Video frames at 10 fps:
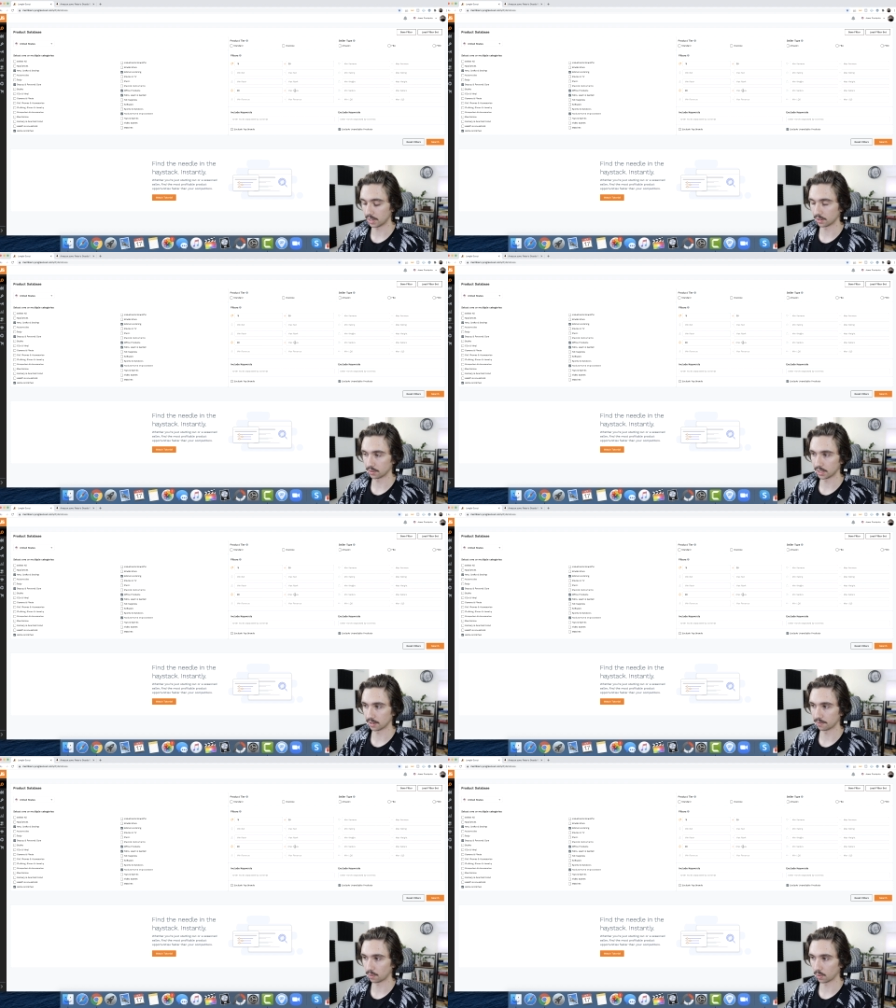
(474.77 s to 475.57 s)
can only
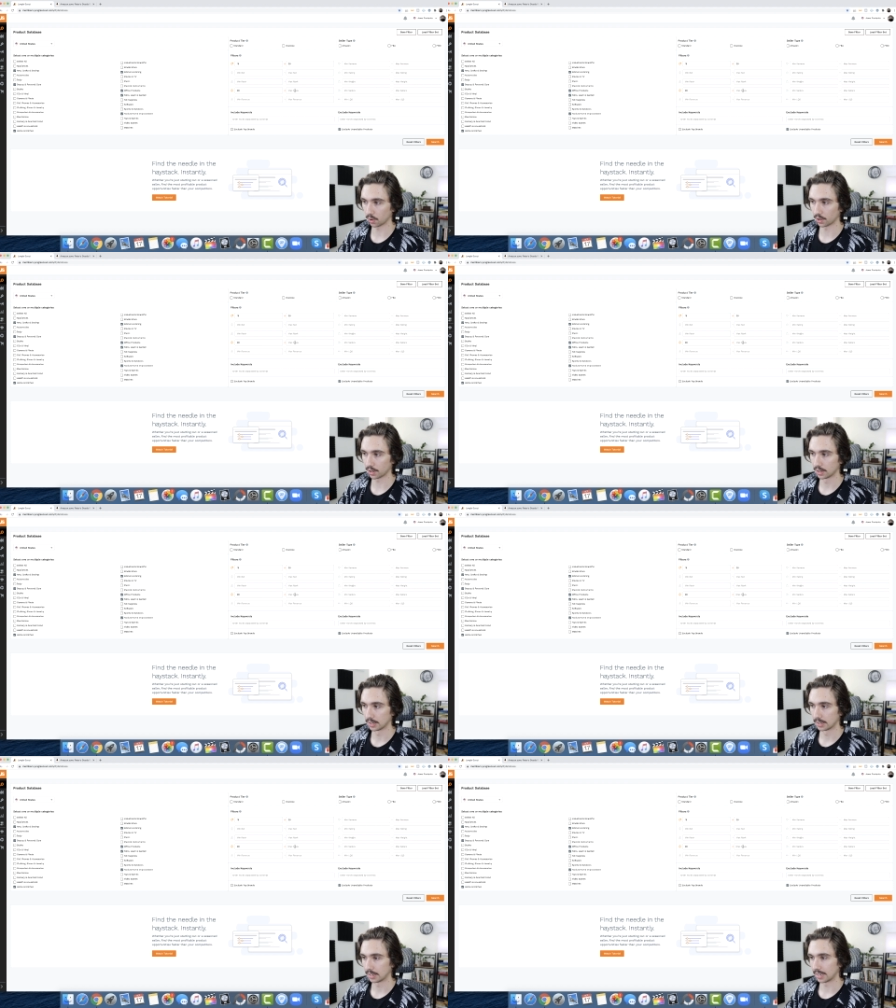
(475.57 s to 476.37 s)
afford
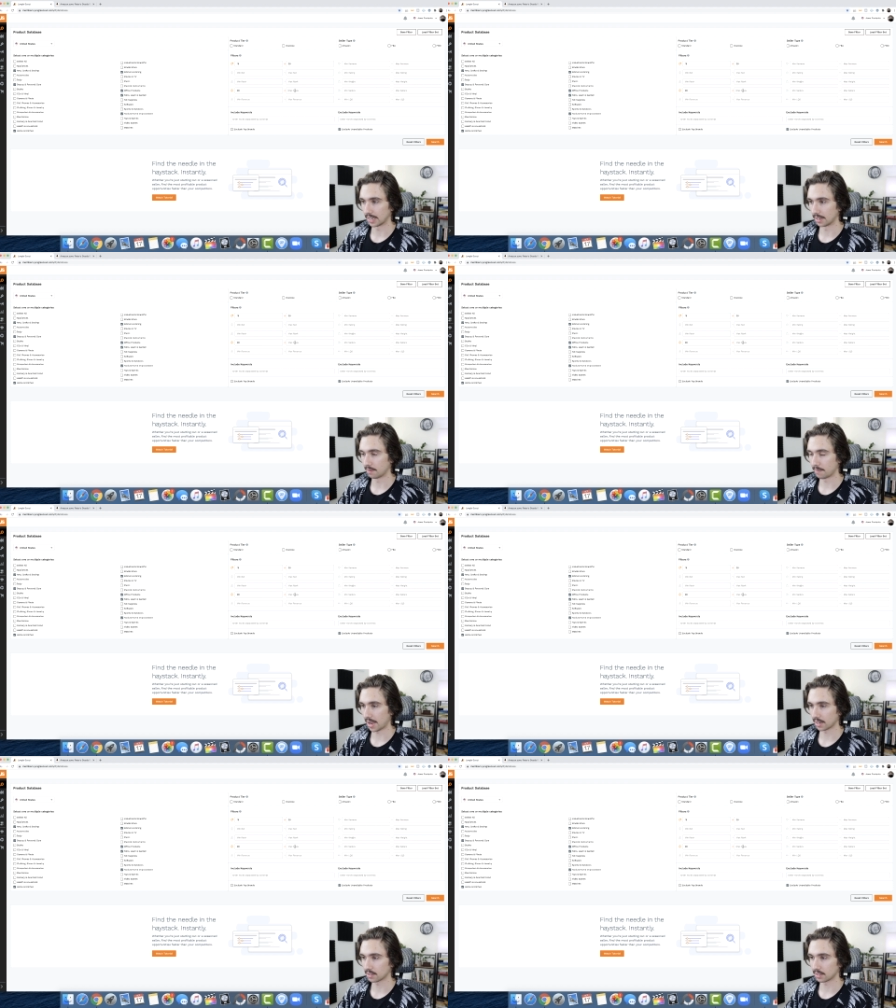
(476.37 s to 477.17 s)
uh,
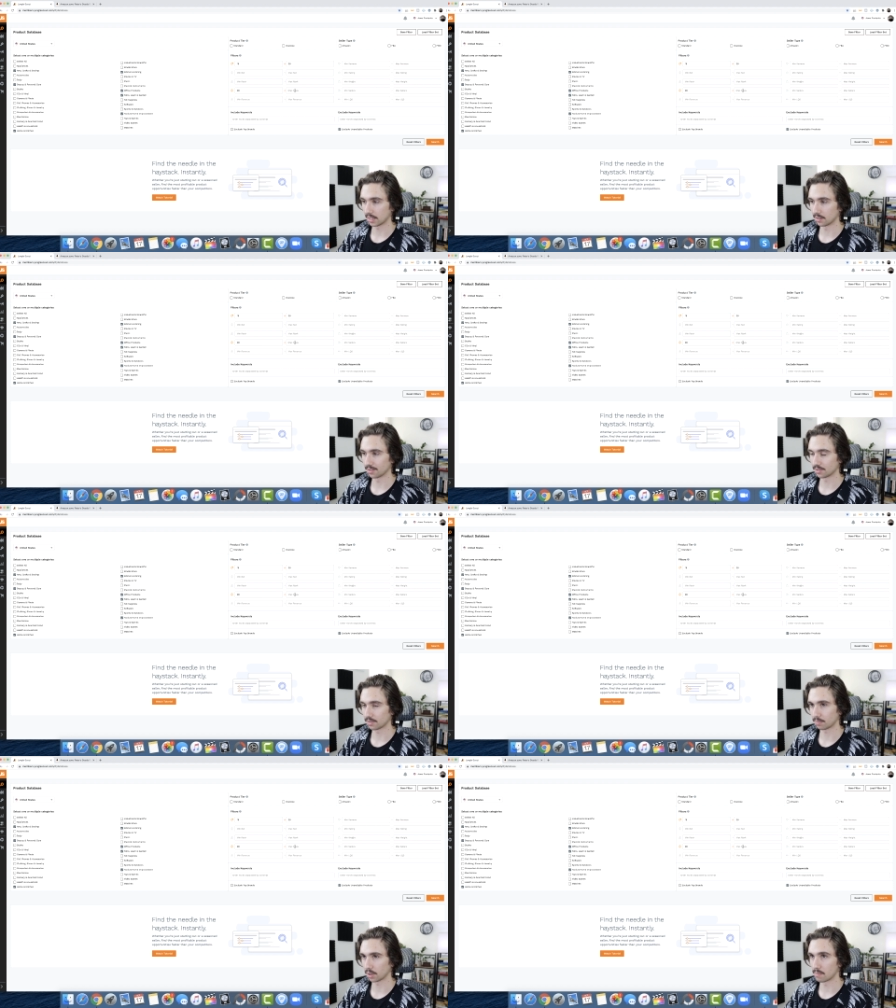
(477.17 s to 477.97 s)
max sales
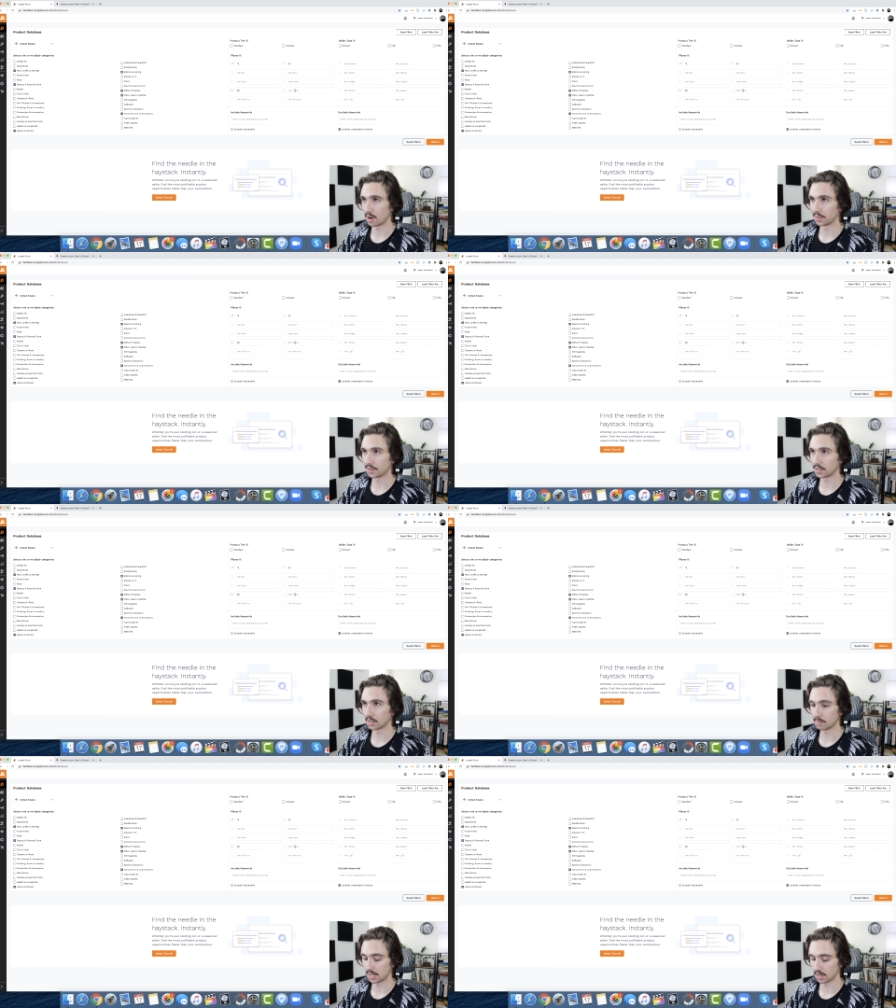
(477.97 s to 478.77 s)
per month to
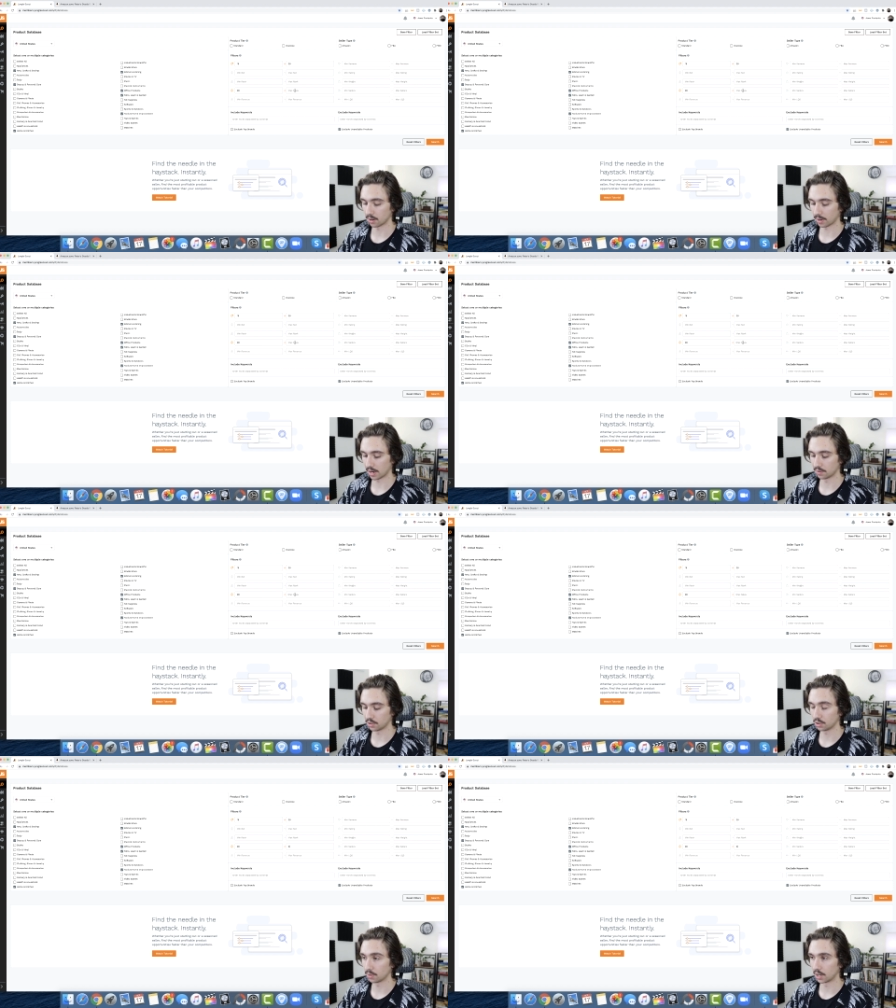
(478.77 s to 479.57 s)
be around
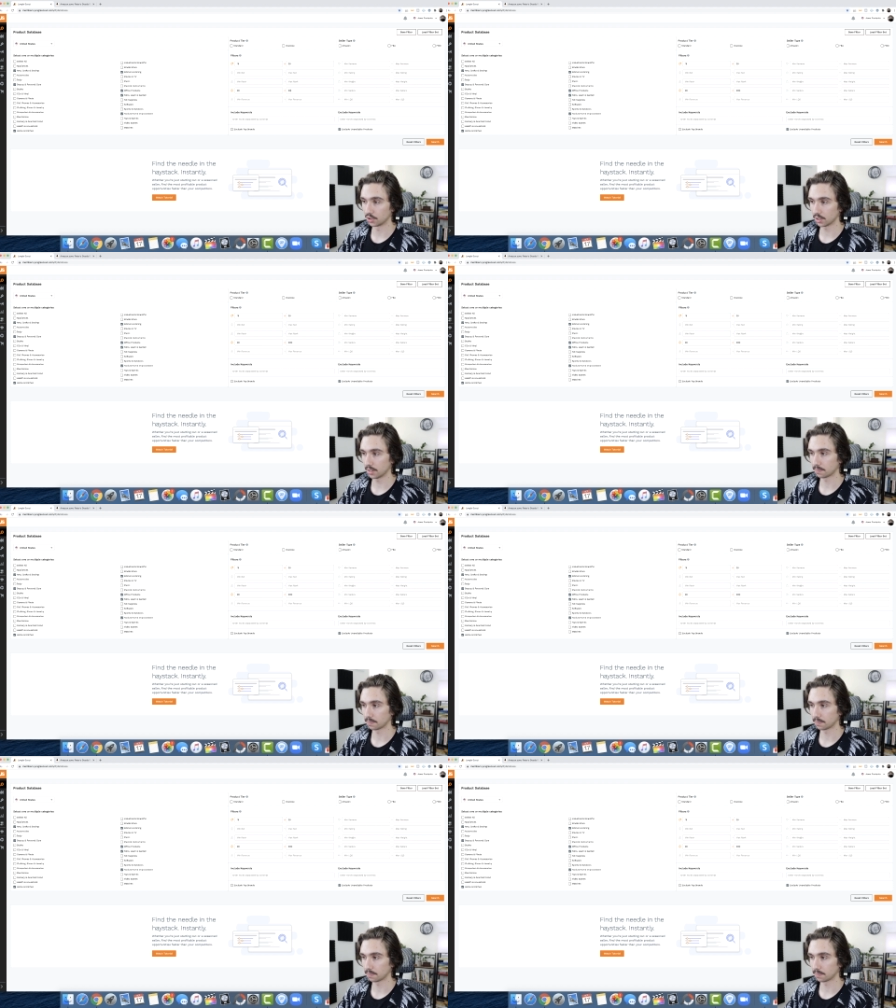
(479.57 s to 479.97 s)
200